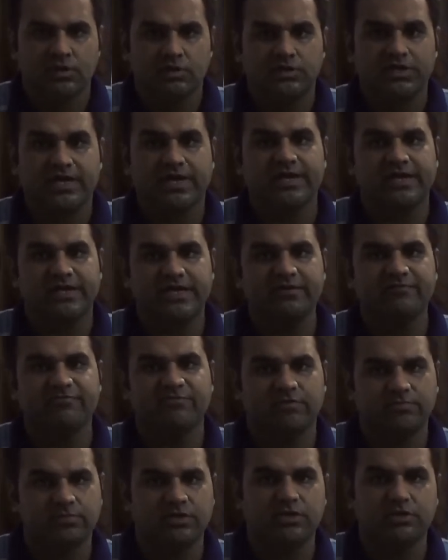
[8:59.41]

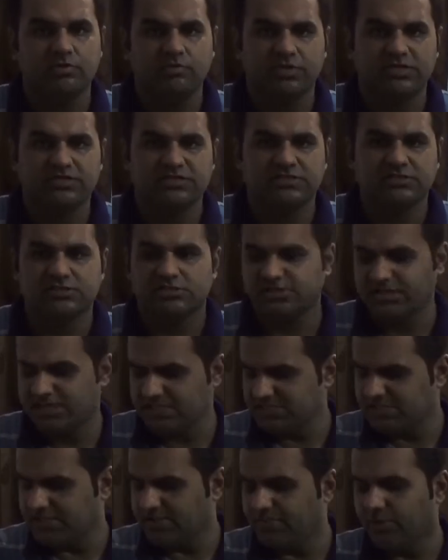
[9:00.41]

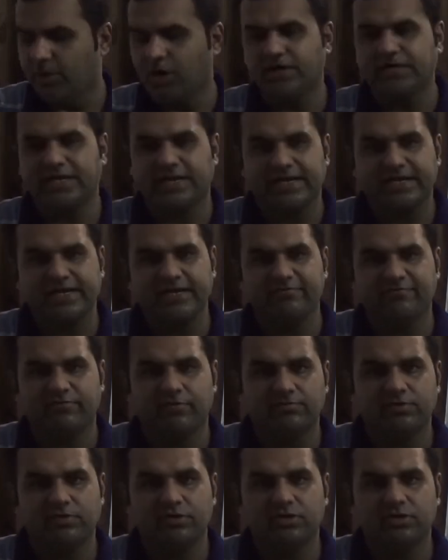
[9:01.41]
Since they bought directly from the